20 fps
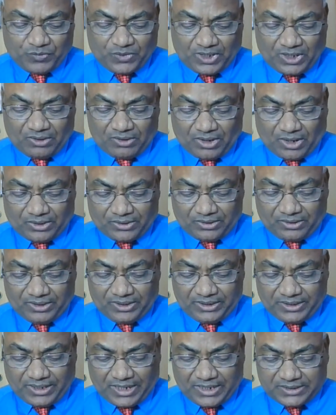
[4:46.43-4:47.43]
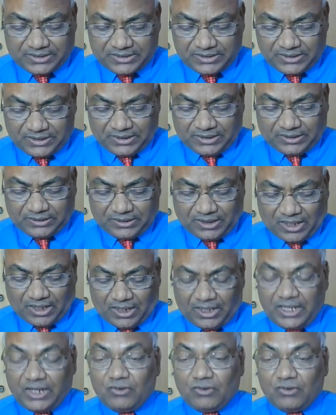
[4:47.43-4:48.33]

Now, not only that, the